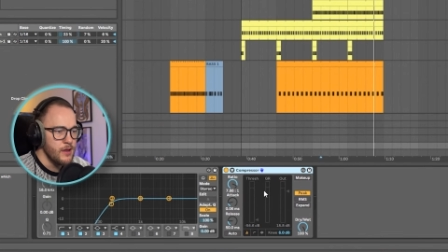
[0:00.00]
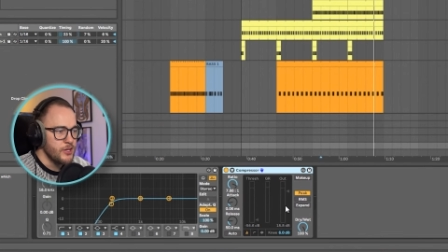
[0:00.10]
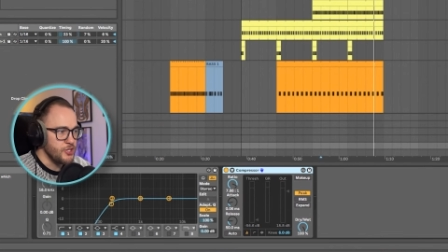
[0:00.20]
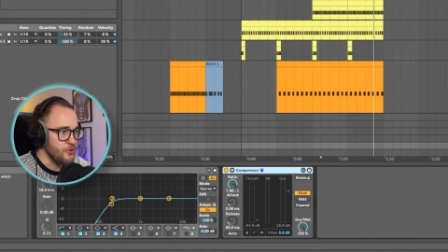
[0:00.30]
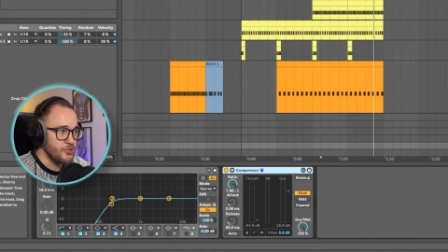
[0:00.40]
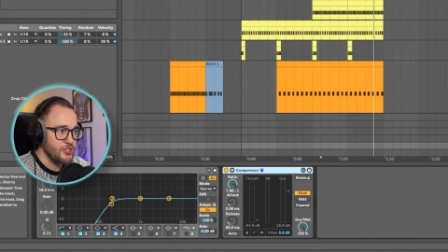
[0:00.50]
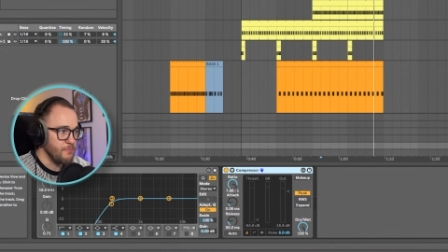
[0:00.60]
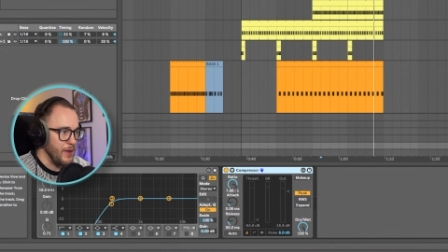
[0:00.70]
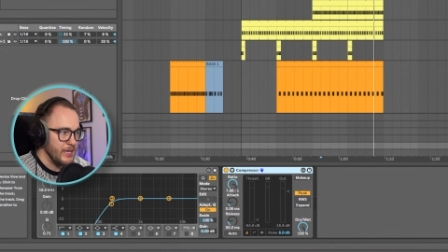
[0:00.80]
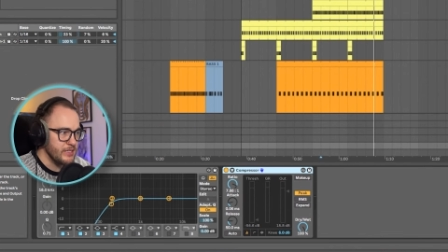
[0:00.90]
So you're just
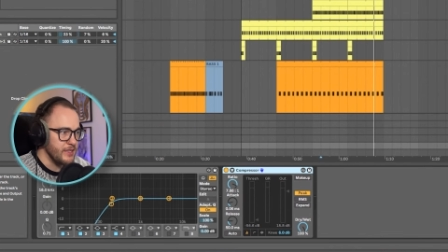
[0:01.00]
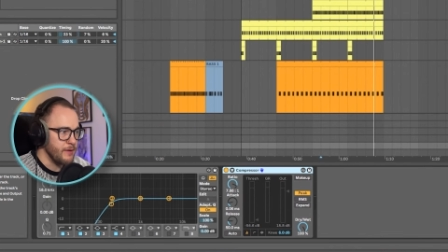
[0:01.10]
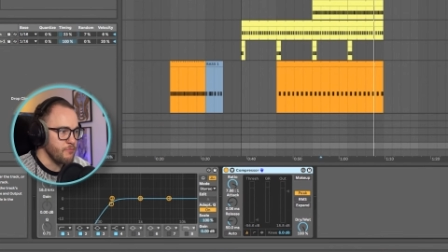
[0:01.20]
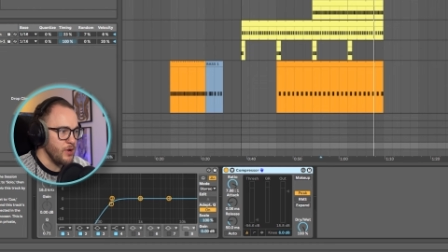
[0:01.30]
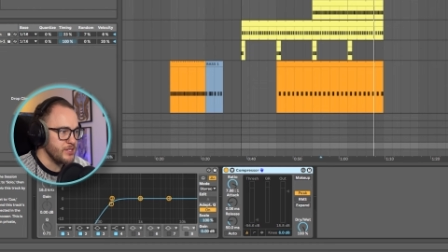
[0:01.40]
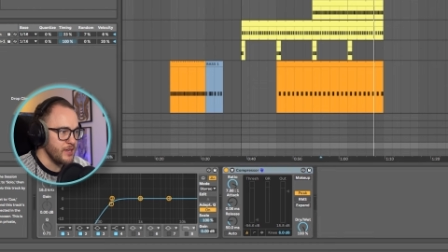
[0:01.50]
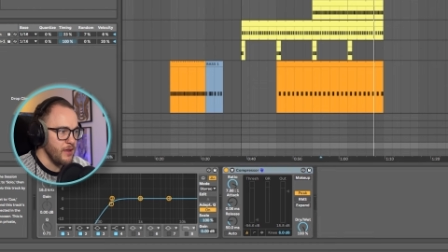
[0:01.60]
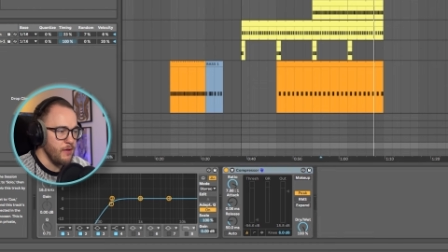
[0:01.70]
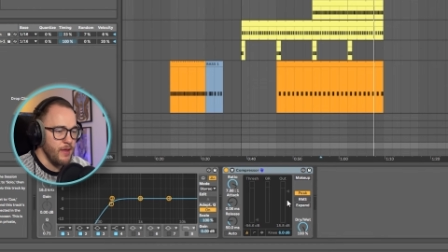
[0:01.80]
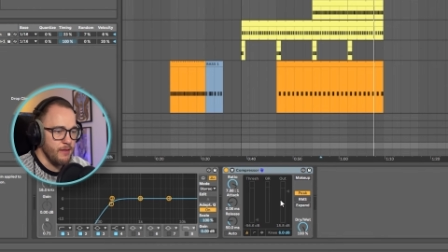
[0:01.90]
basically compressing
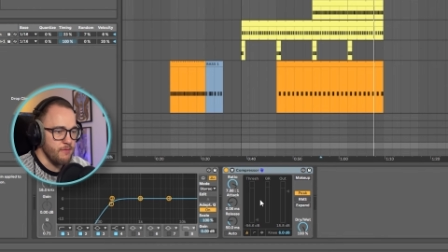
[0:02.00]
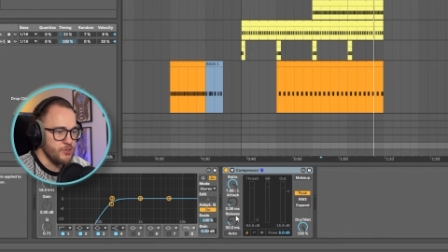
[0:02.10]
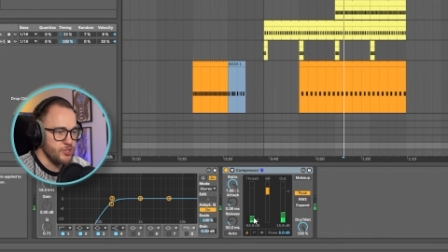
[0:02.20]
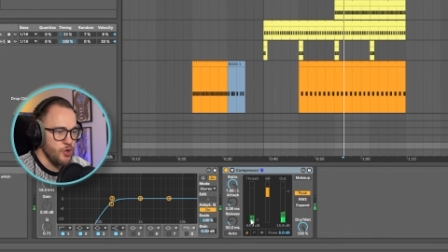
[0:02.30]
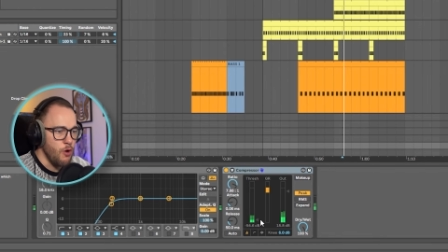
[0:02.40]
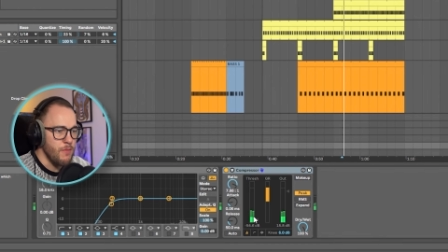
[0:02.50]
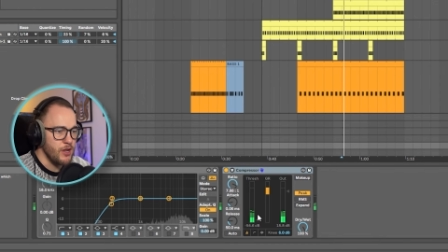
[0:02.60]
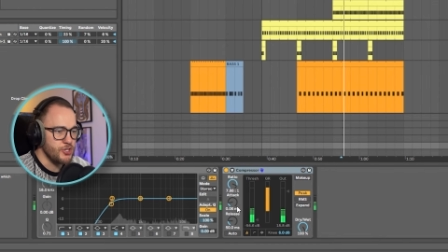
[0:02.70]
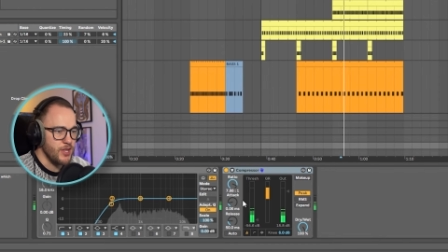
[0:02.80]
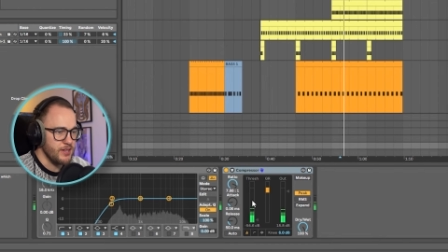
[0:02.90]
it so
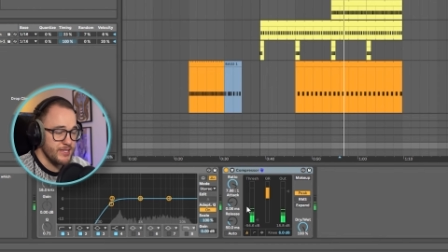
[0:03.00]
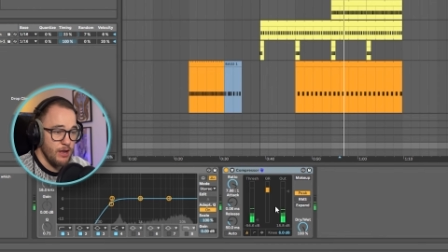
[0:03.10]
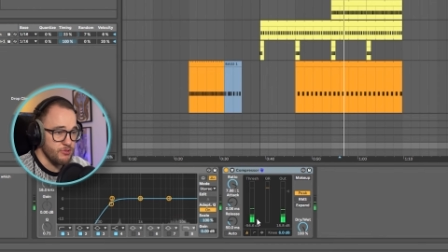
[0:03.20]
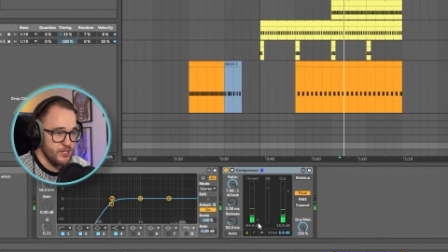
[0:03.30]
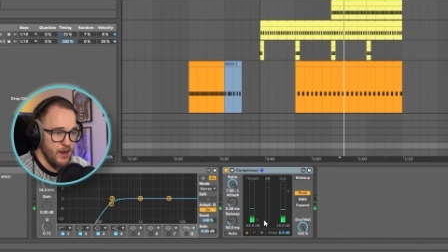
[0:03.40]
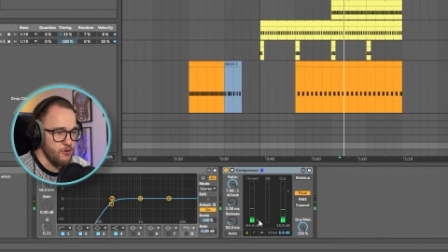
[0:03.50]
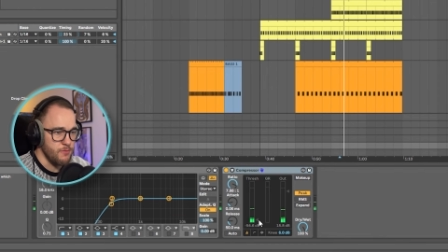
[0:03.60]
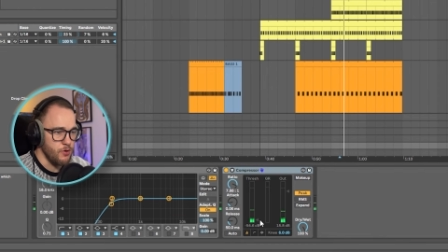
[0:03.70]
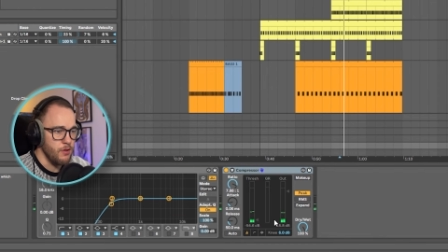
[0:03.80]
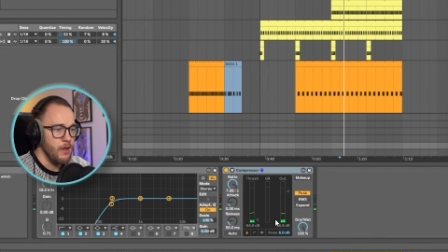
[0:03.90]
much that it sounds
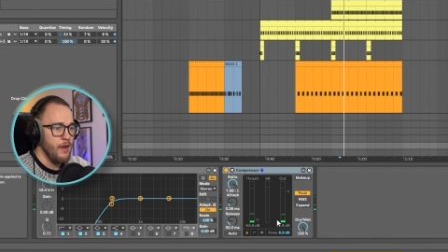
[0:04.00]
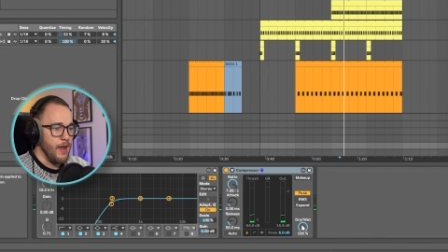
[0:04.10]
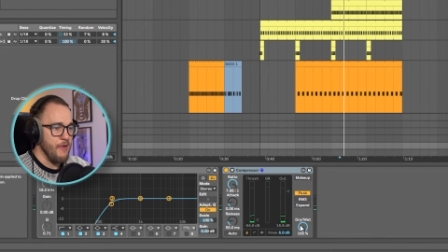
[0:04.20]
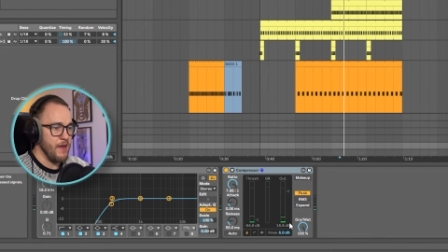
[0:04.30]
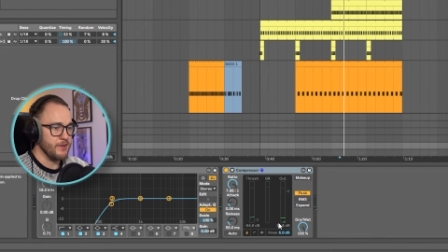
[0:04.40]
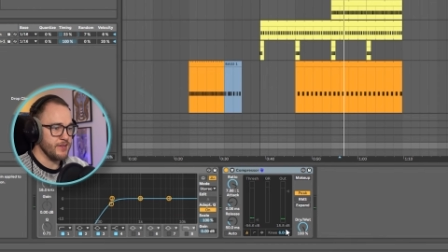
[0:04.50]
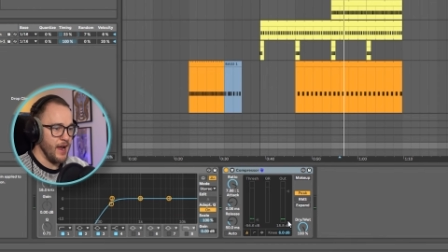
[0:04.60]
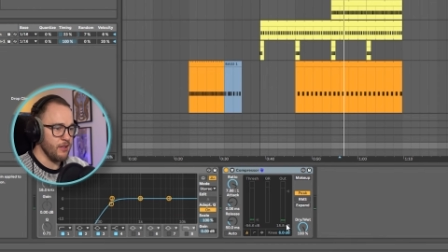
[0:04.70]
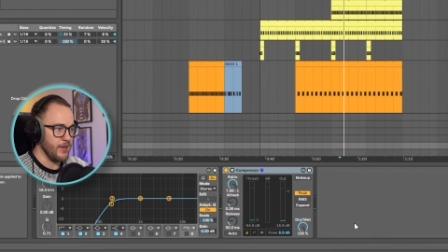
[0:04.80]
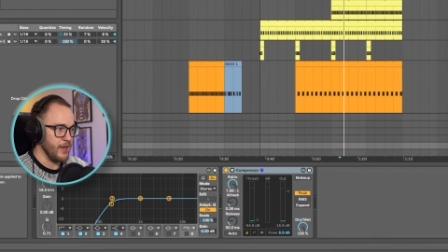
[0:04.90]
terrible, and then
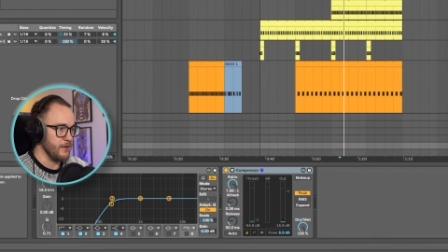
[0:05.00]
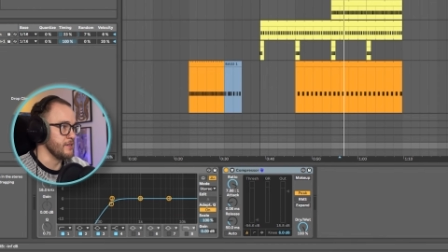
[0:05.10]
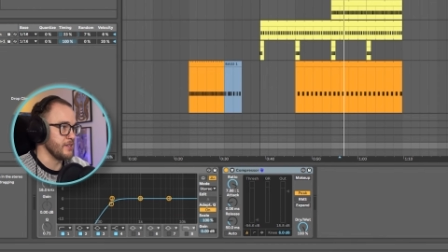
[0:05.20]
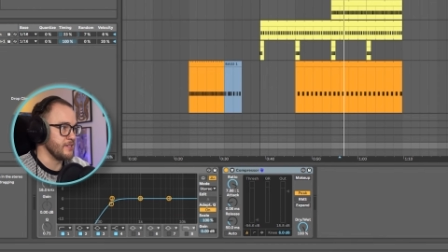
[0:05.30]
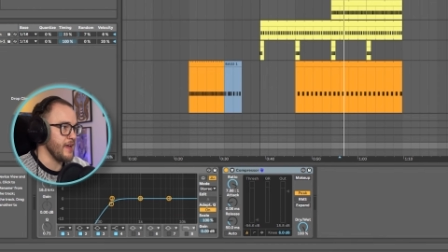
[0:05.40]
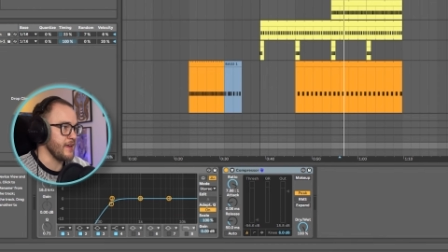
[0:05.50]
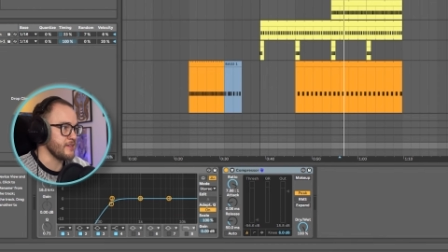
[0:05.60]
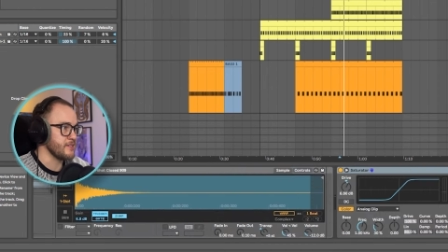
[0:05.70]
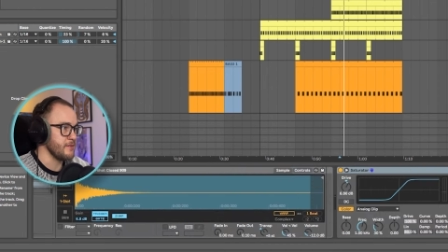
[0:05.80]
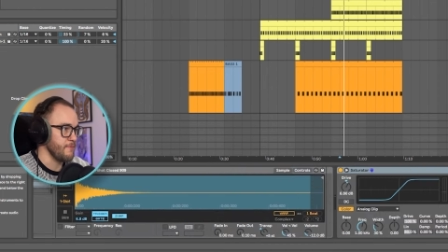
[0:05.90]
dial in to
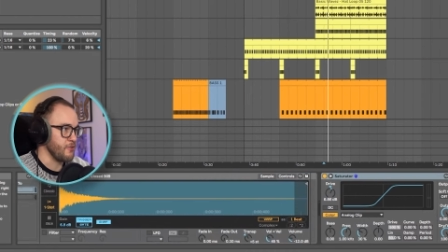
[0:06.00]
taste. For